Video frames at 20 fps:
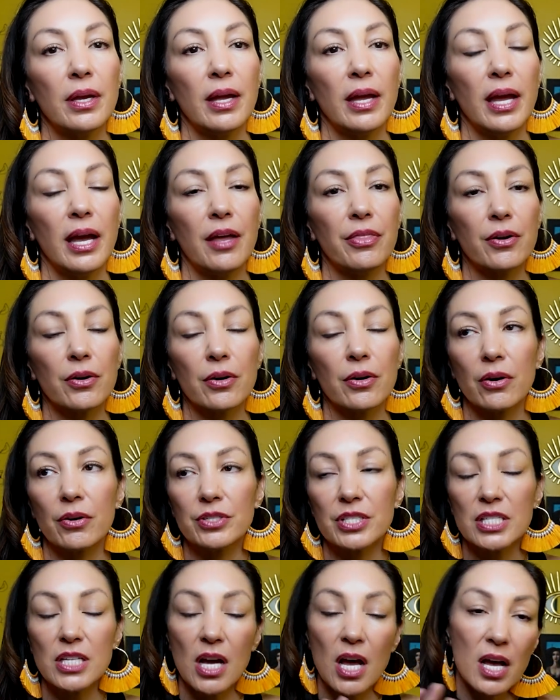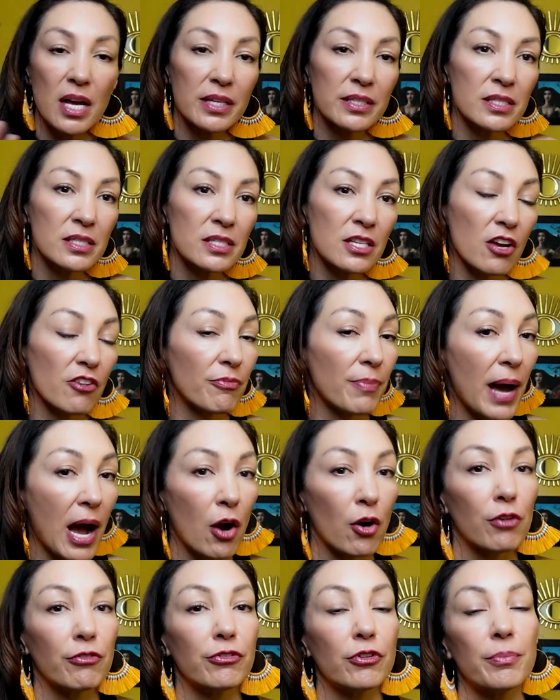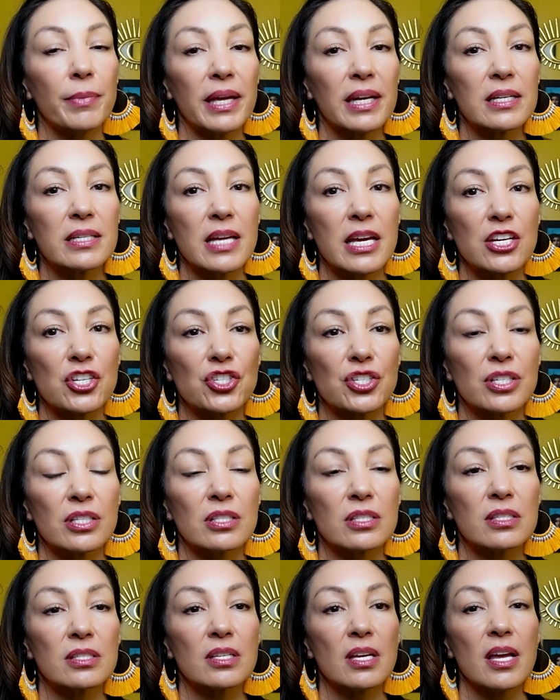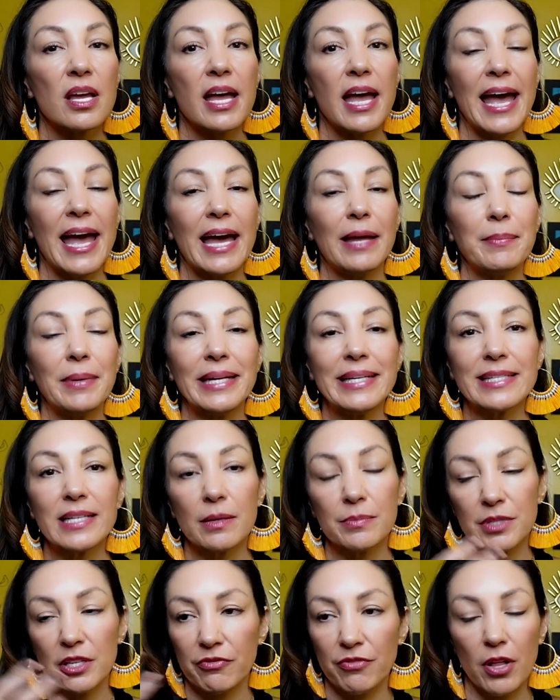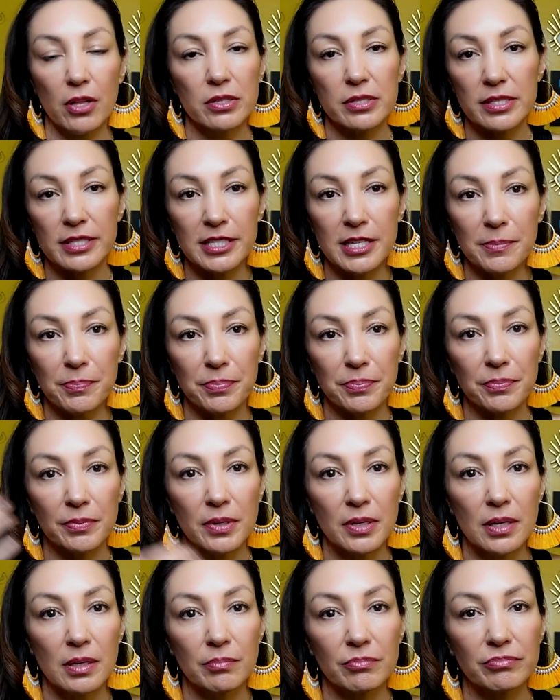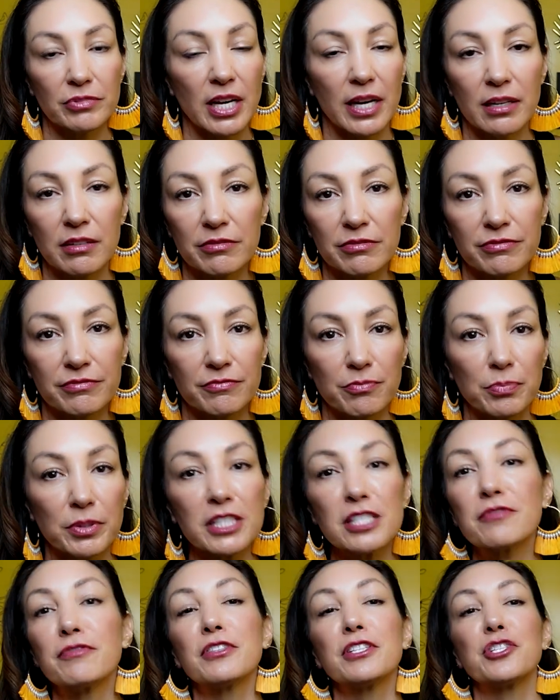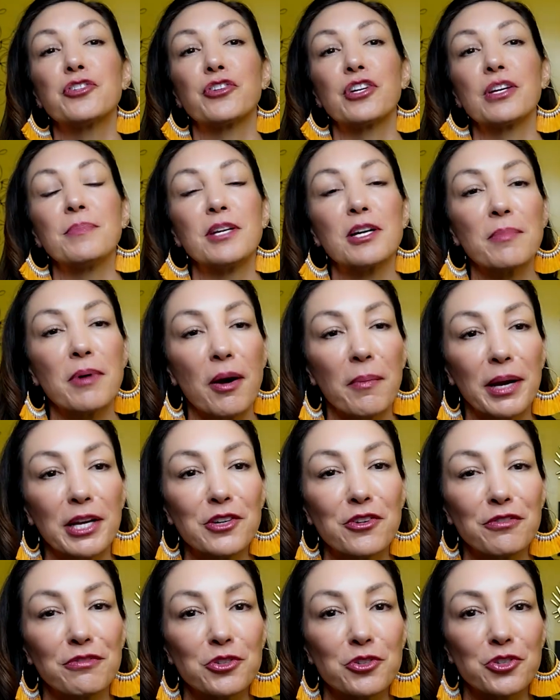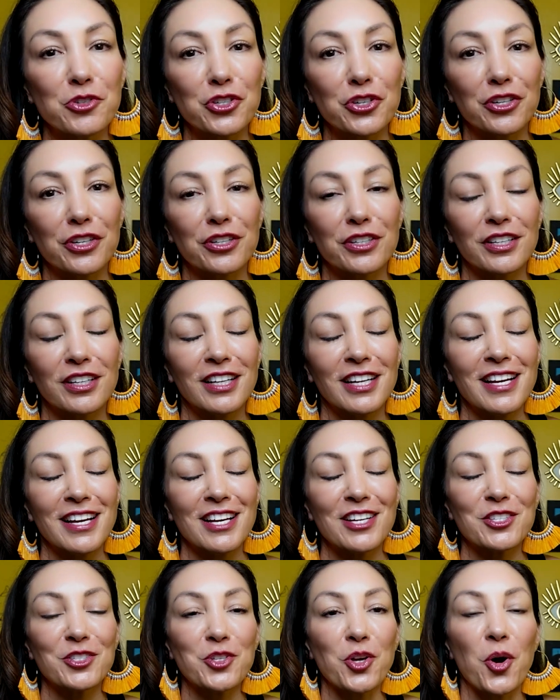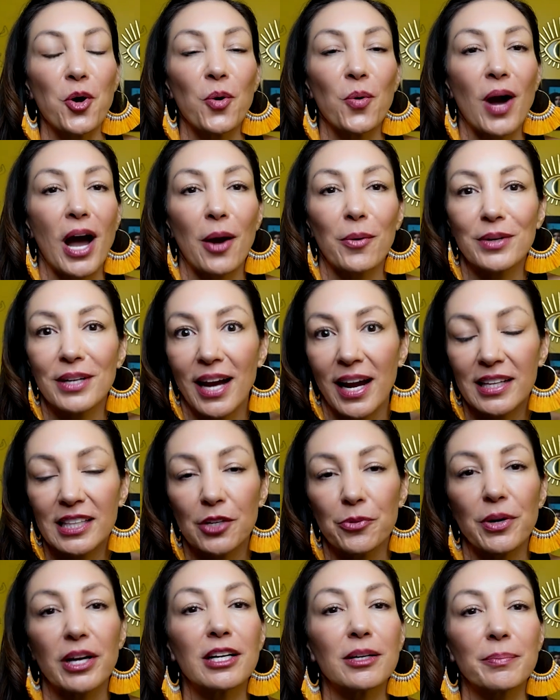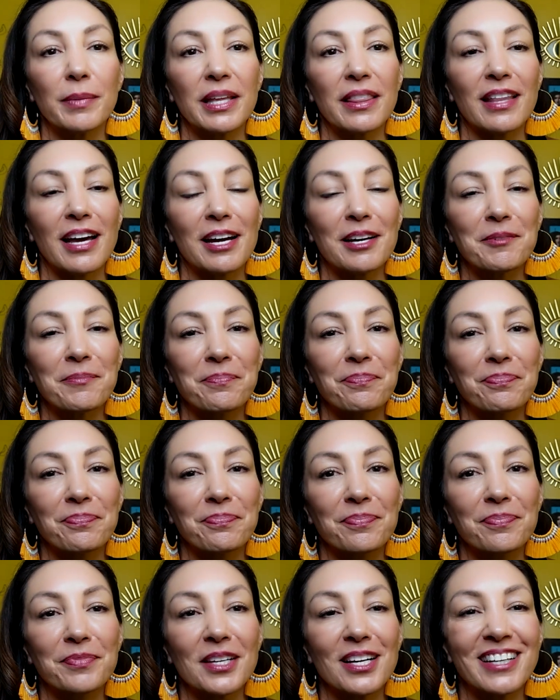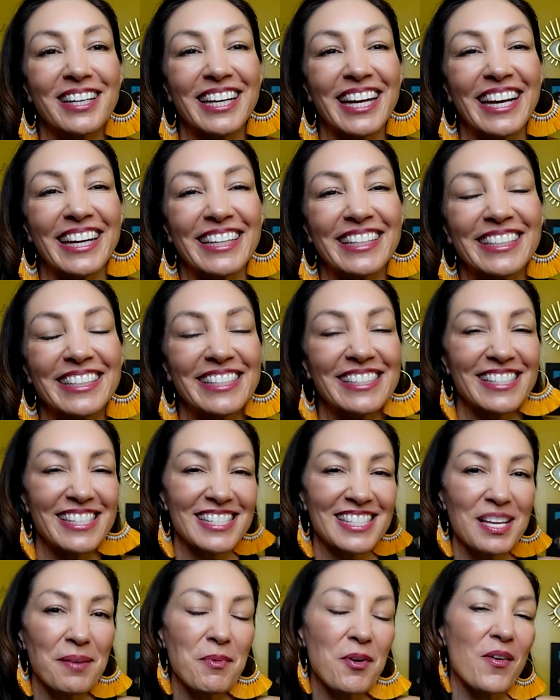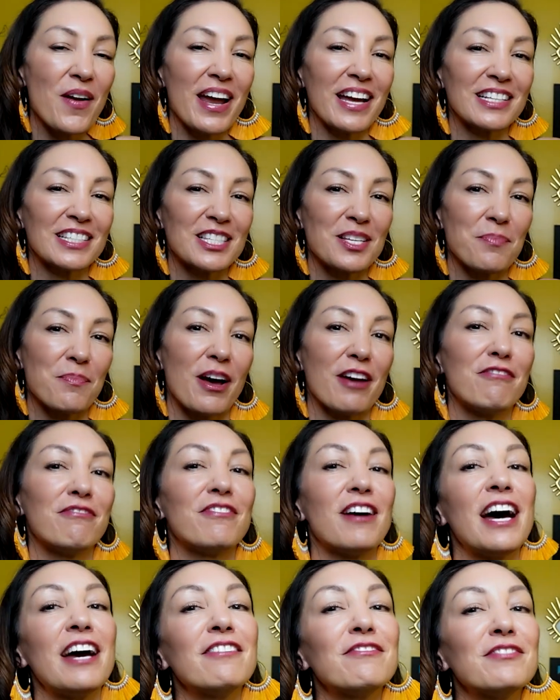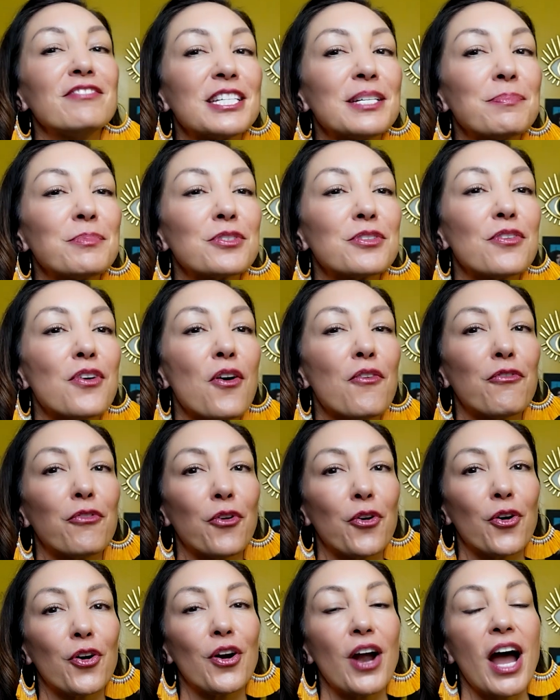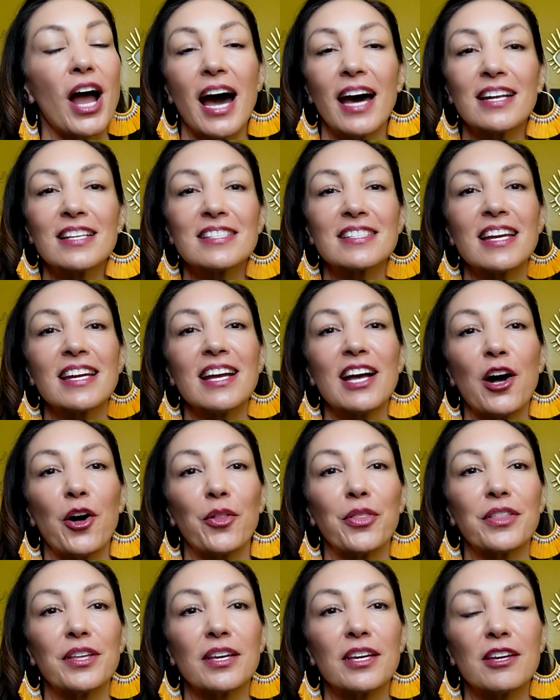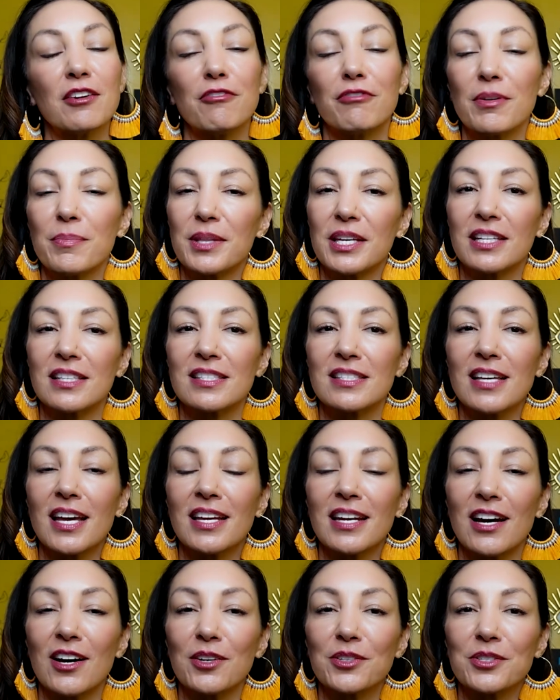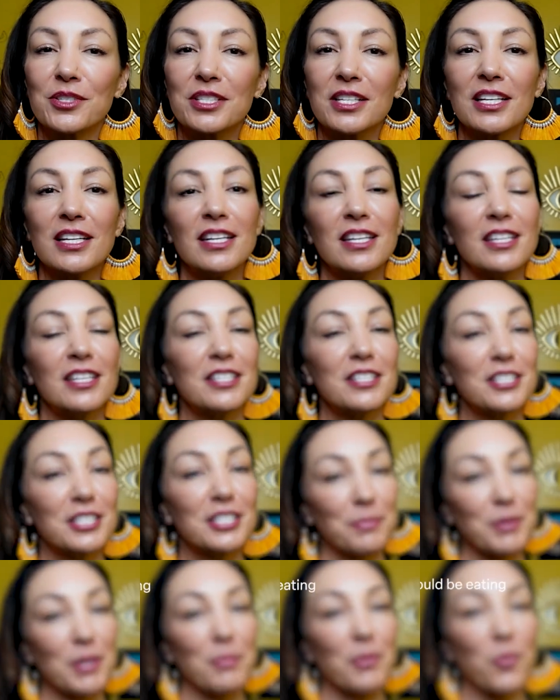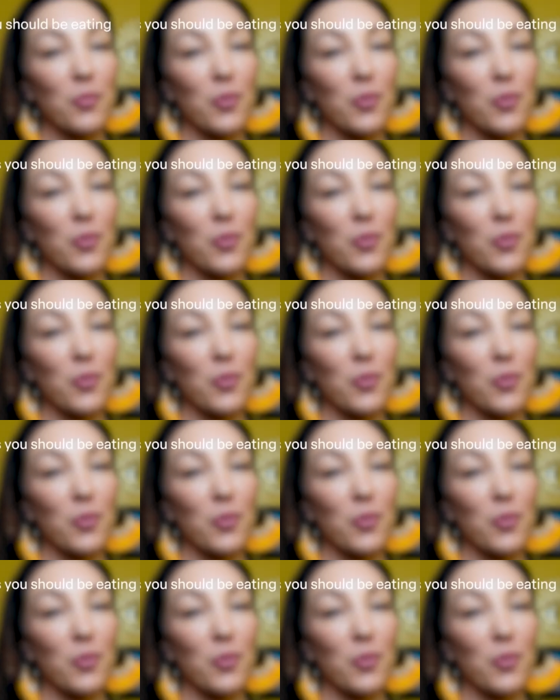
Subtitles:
And there are tons of powerful meditations. And many times I fall asleep kind of blissfully dreaming about my new future. So I would highly recommend that. Okay, to summarize, my five tips for how to stay healthy from the inside out. Tip number